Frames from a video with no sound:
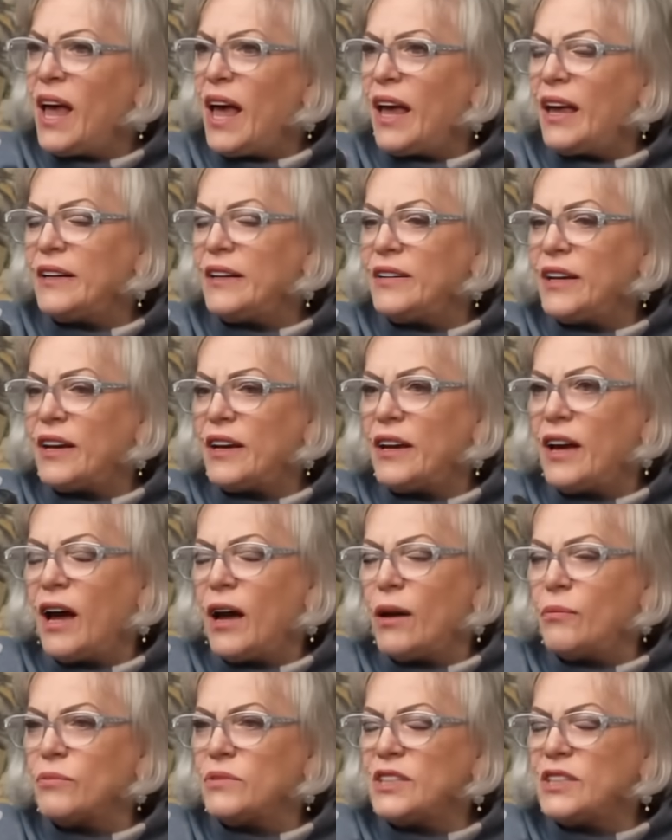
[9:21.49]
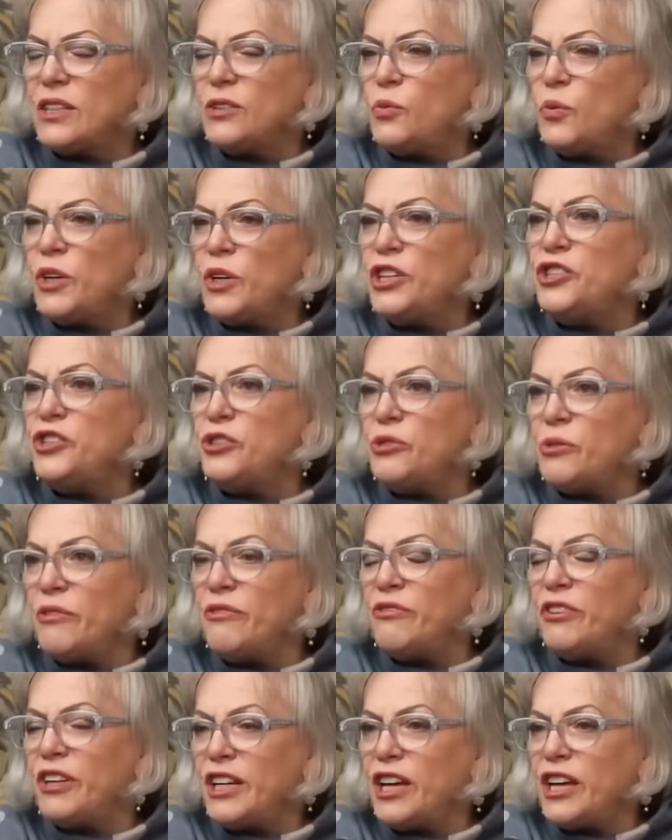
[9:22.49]
And didn't we do a
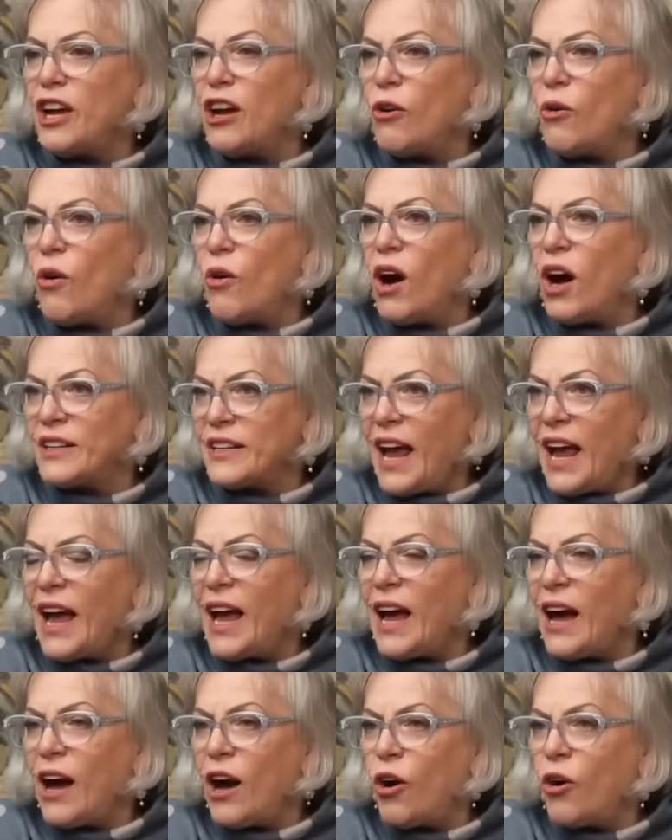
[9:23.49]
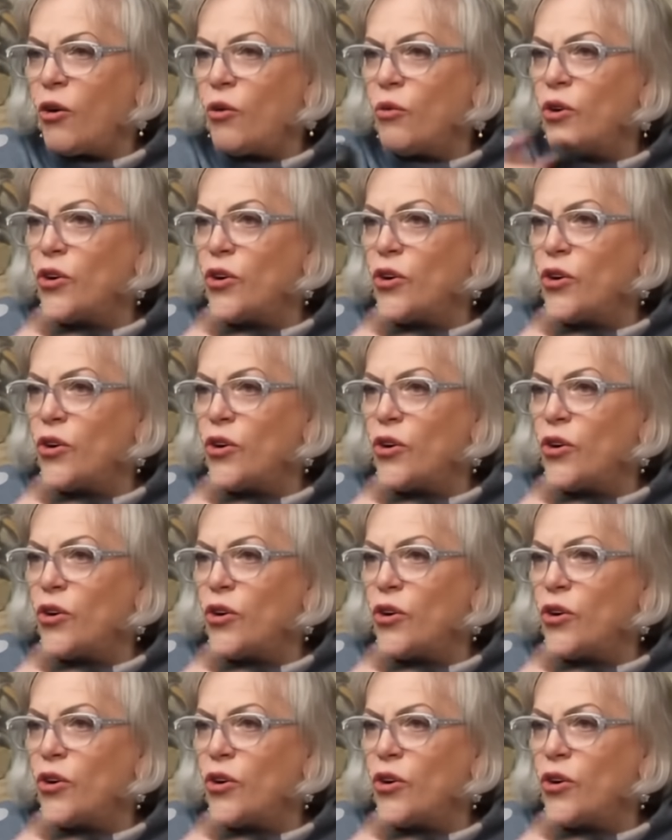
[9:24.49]
video on how